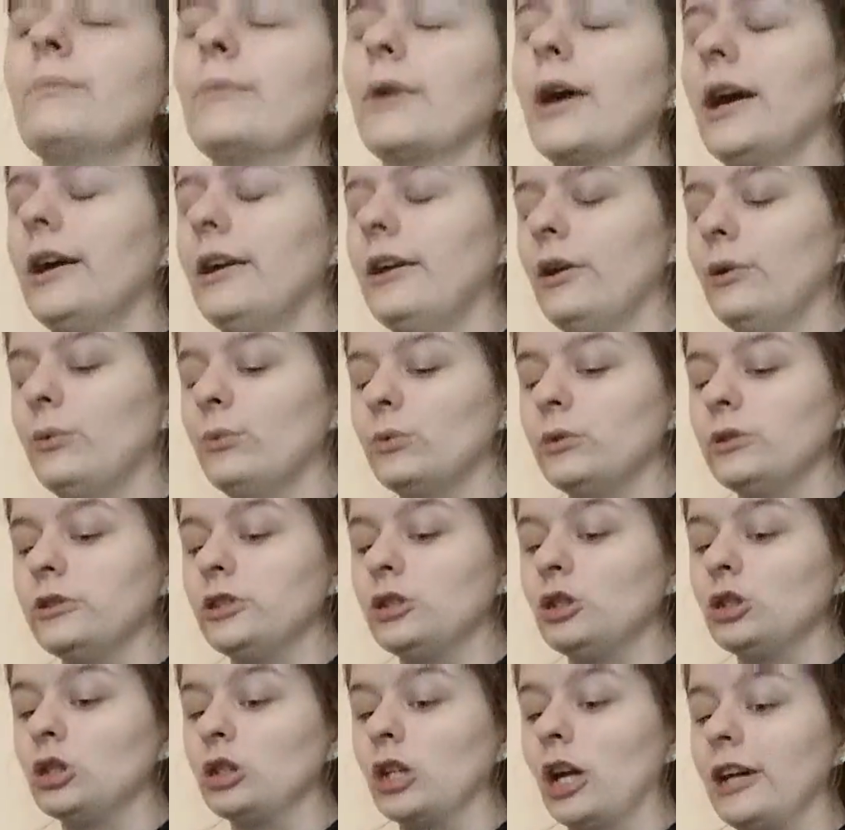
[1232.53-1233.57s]
was
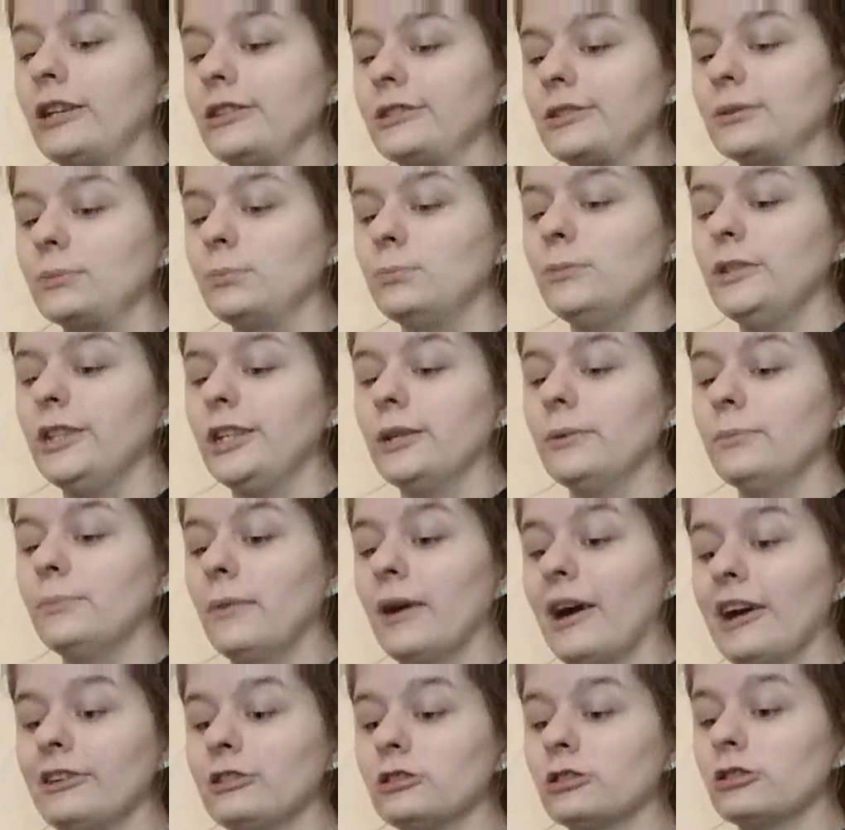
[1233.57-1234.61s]
just me and
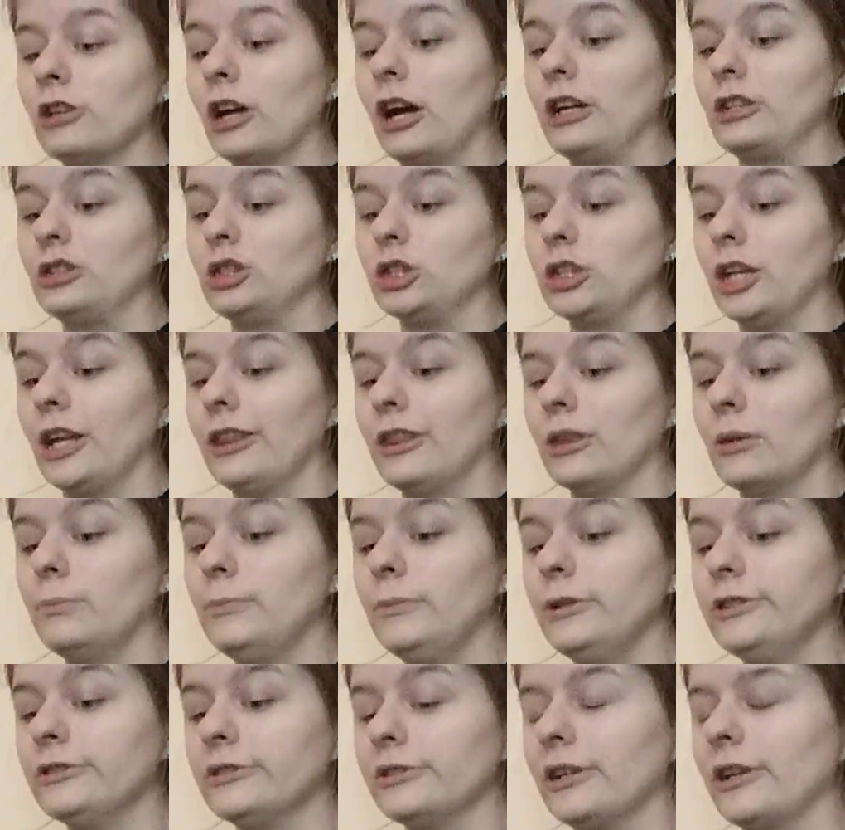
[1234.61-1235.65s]
my crush and the
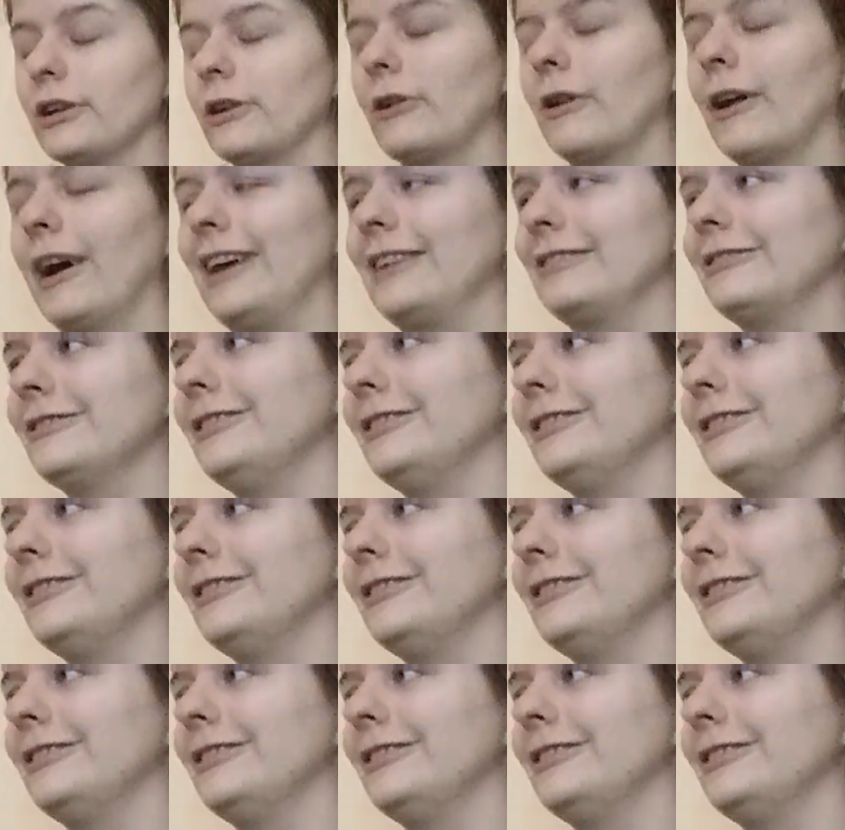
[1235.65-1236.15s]
music class